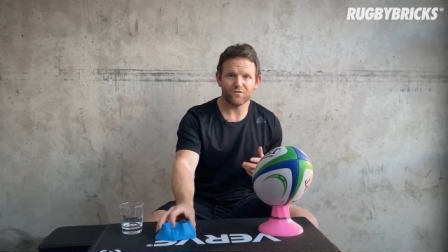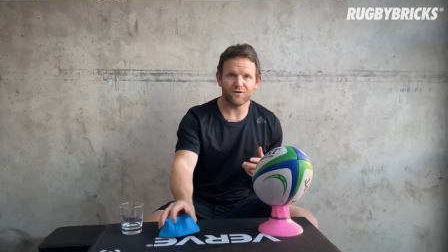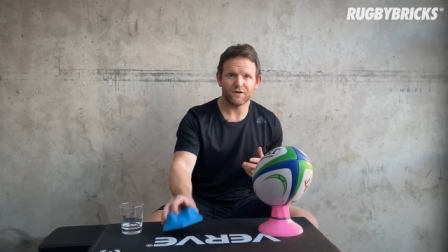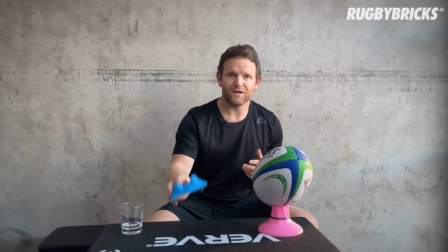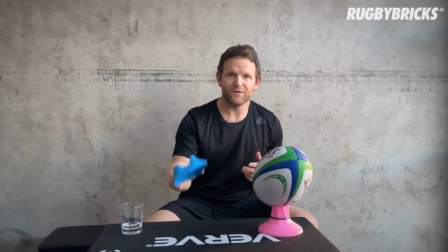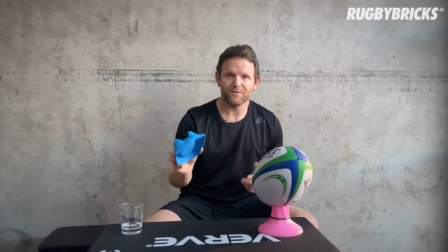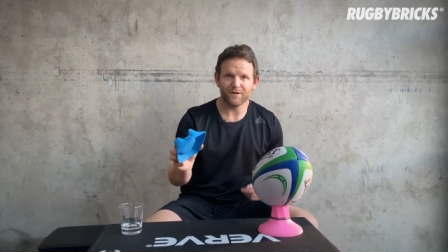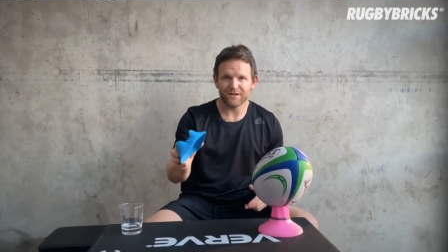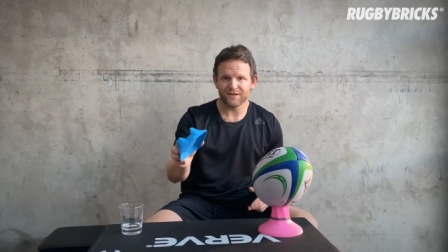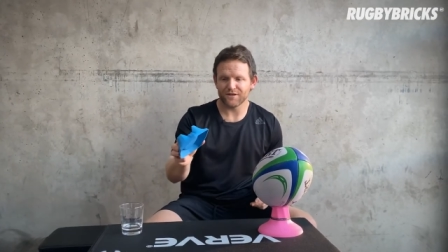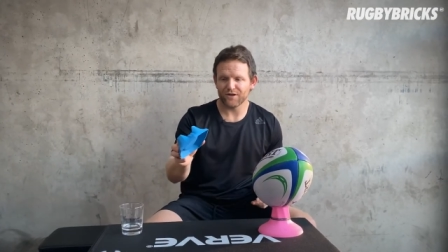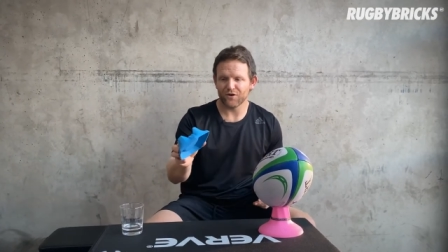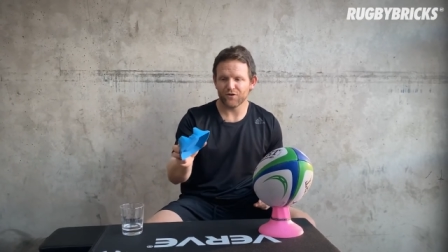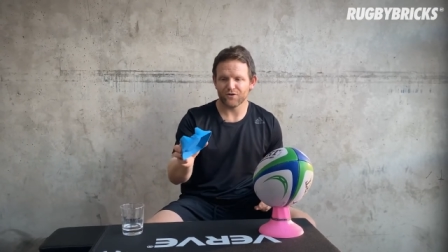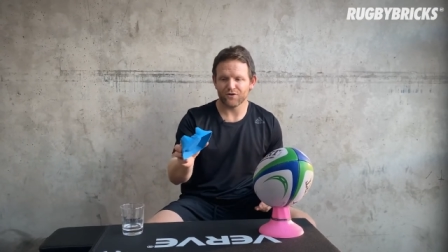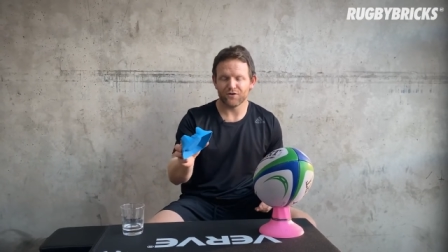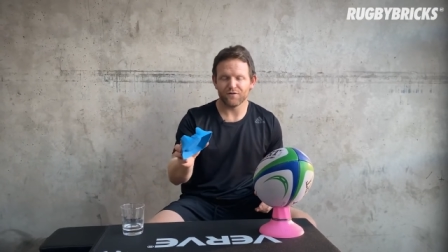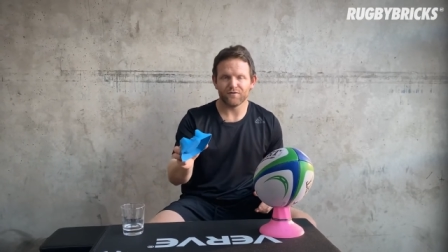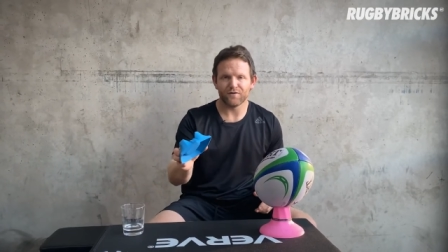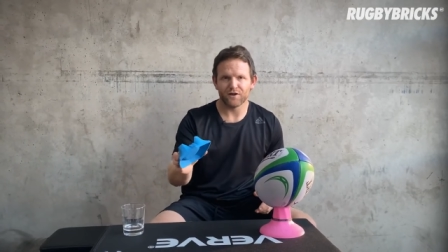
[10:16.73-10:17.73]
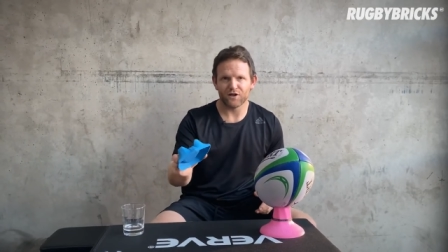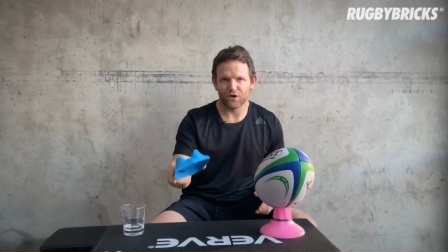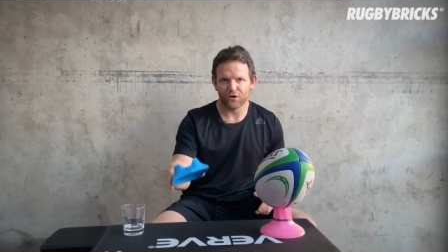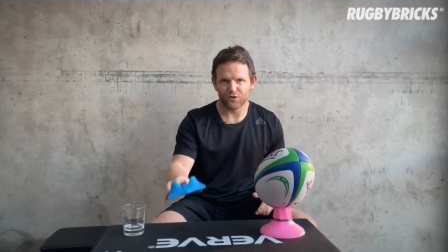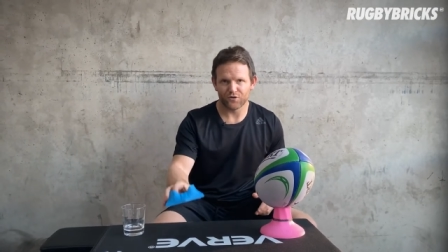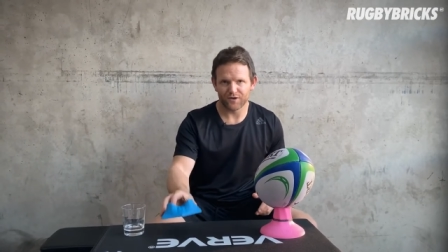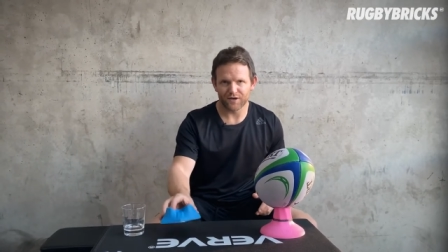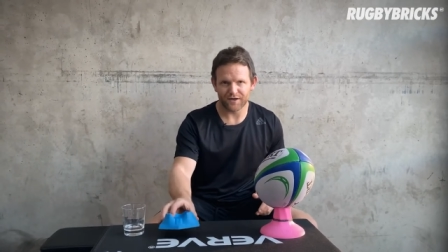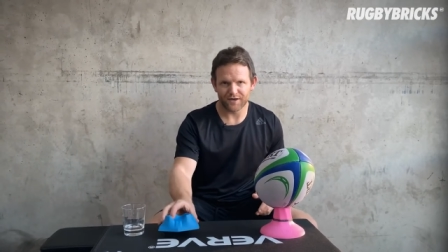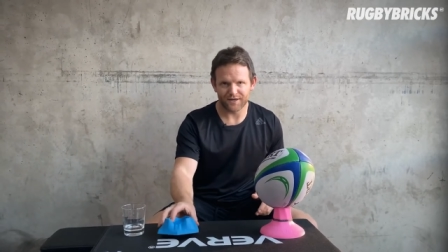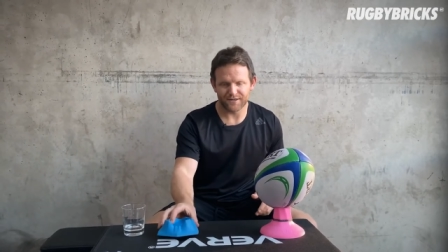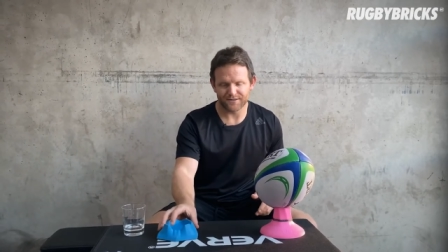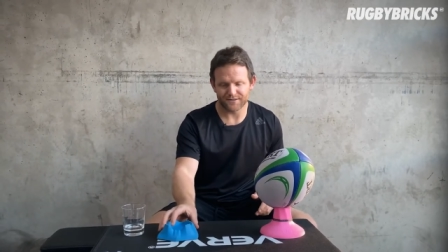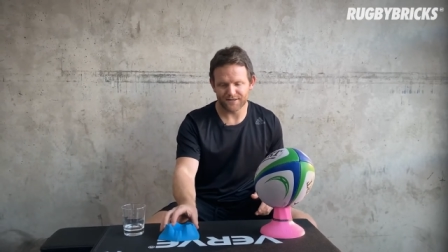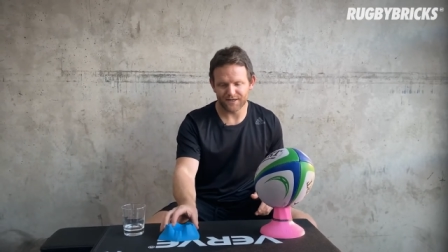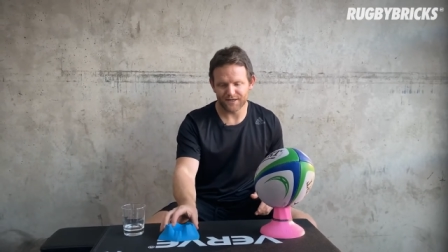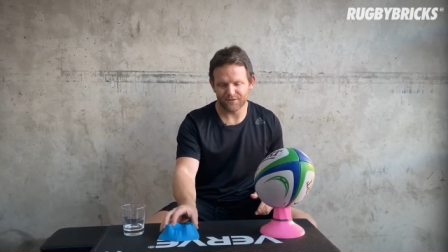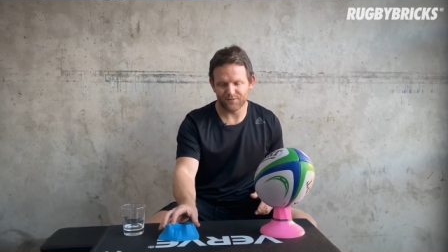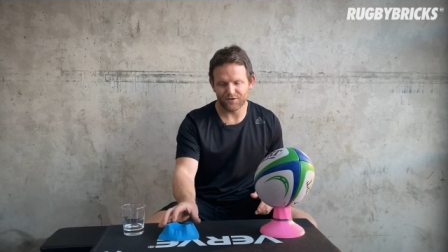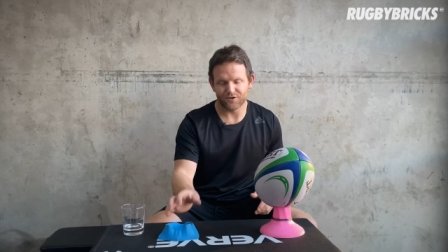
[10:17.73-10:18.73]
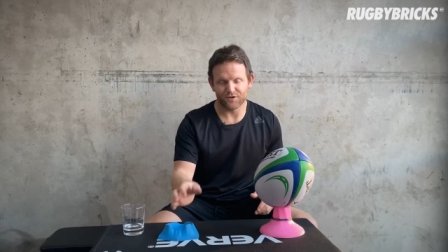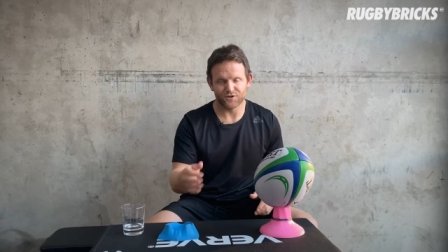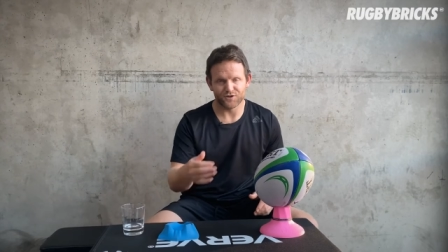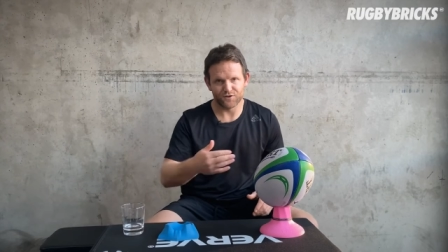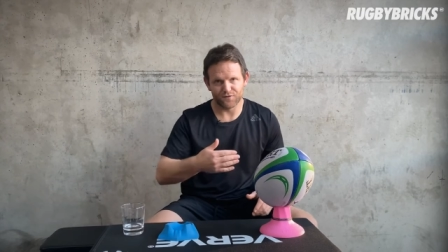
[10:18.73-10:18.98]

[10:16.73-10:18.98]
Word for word: recommend going off a low kicking tee because